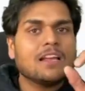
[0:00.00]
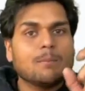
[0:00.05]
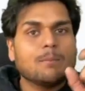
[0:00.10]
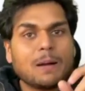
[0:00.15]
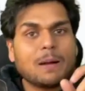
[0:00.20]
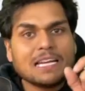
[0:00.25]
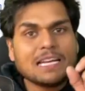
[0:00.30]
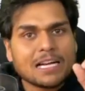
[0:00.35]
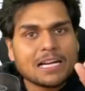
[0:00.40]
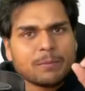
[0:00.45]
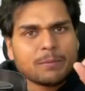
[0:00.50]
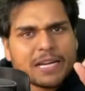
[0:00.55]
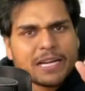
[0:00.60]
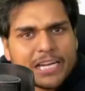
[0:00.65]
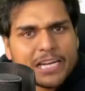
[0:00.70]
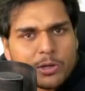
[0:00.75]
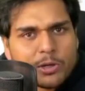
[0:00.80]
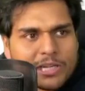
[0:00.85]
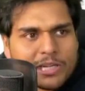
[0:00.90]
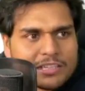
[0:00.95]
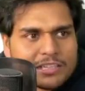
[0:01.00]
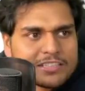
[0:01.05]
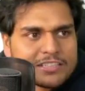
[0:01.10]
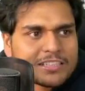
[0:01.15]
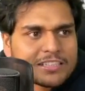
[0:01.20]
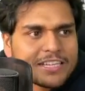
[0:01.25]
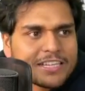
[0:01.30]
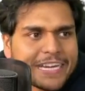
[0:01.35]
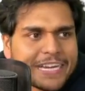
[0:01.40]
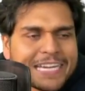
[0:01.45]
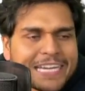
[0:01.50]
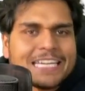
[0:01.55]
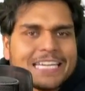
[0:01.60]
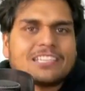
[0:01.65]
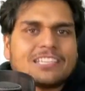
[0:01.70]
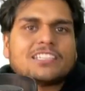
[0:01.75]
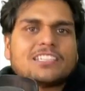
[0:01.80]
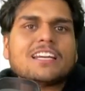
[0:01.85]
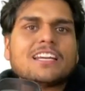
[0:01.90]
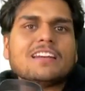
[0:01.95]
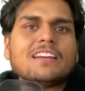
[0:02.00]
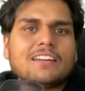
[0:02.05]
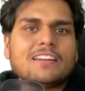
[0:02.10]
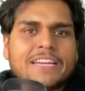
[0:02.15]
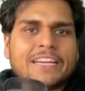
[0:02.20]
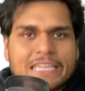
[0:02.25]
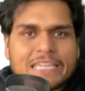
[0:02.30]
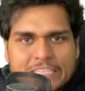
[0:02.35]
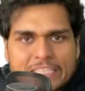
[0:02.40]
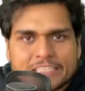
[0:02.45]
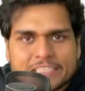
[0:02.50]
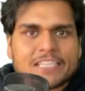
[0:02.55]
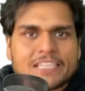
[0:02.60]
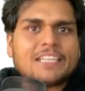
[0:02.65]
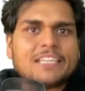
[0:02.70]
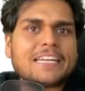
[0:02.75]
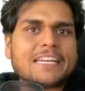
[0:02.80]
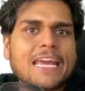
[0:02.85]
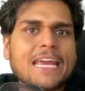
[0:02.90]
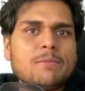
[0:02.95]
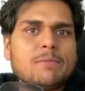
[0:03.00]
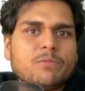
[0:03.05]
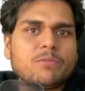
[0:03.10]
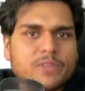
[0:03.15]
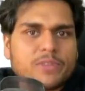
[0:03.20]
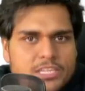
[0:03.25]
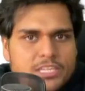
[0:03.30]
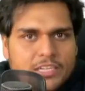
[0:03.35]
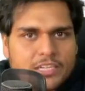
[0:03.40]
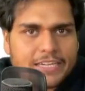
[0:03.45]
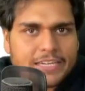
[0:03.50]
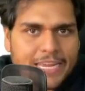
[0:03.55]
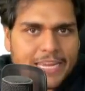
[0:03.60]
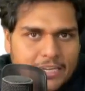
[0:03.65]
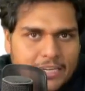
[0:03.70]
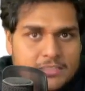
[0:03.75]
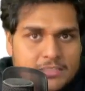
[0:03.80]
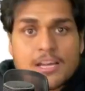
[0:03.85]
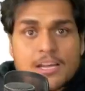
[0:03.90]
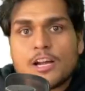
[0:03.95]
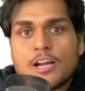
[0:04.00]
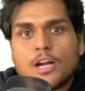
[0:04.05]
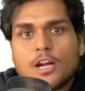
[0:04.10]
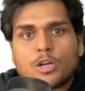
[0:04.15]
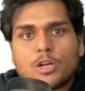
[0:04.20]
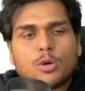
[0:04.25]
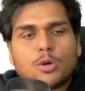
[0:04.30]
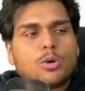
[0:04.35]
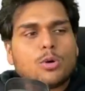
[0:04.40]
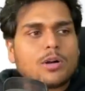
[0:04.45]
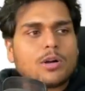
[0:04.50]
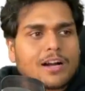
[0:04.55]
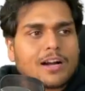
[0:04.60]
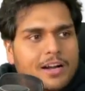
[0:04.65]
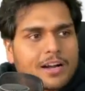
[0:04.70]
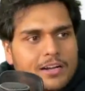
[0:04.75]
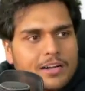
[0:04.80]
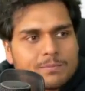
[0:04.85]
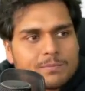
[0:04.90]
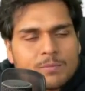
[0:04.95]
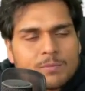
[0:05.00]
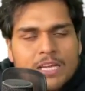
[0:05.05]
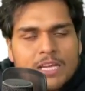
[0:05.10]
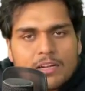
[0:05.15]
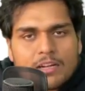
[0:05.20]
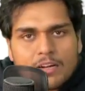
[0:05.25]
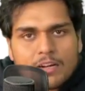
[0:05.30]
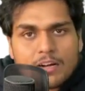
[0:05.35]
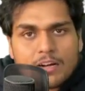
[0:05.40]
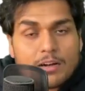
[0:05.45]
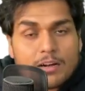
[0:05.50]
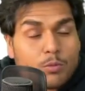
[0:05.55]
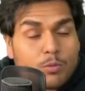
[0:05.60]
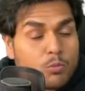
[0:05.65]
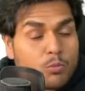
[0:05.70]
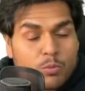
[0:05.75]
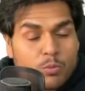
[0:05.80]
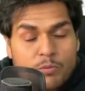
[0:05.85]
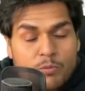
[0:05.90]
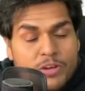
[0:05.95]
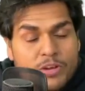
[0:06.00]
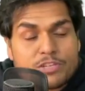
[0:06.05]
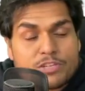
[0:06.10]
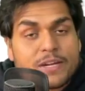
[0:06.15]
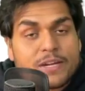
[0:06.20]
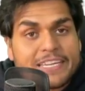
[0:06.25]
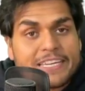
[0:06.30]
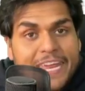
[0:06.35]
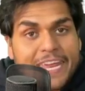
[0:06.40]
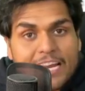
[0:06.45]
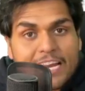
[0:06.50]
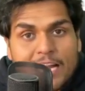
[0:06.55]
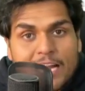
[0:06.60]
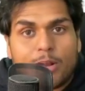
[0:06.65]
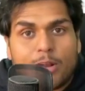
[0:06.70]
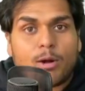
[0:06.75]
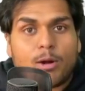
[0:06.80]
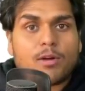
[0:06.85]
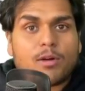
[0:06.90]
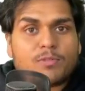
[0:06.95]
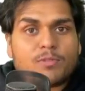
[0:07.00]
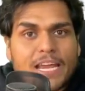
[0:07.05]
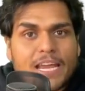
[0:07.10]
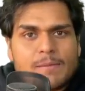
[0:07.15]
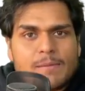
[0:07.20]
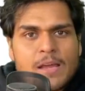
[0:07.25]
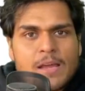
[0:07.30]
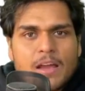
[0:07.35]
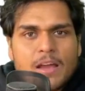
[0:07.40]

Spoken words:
But let me tell you, it is just the initial time which it takes to which will take a lot of time.